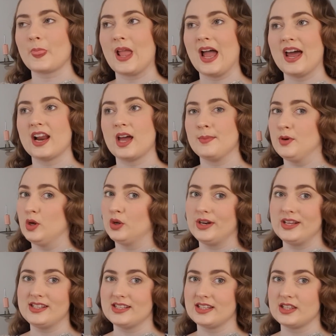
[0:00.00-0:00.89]
and I'm not
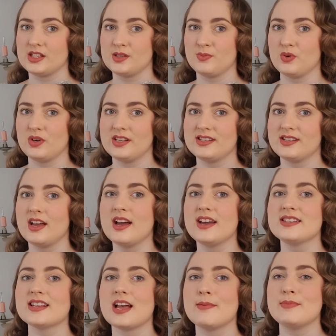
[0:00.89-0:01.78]
knitting the smallest
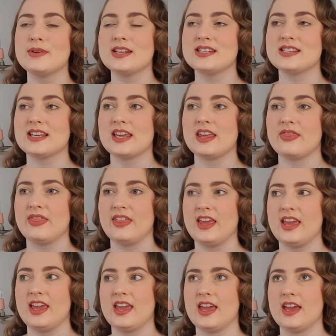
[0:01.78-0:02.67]
size, I'm knitting
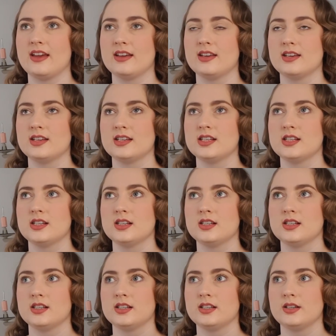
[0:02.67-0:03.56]
the,
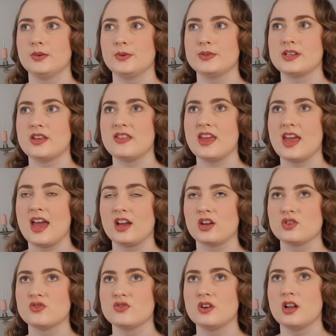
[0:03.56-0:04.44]
is it the
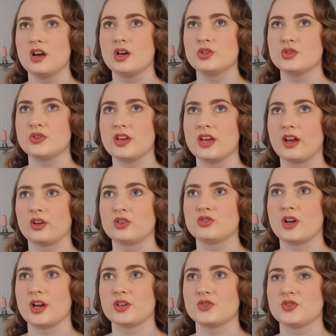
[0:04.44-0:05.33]
extra large or the
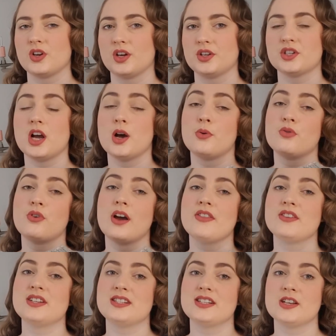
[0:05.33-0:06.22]
extra large? I will write
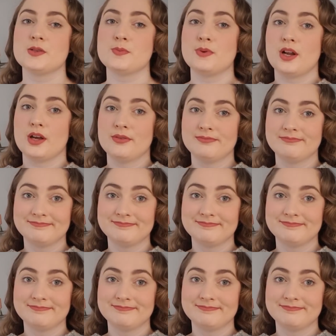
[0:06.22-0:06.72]
the details below.